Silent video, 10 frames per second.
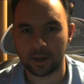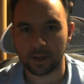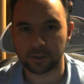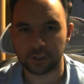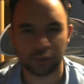
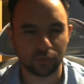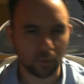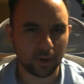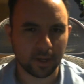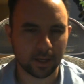And
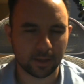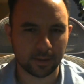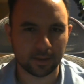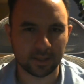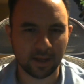destroy
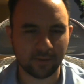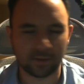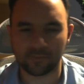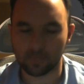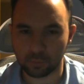the
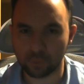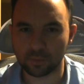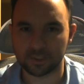ever-living boo-boo.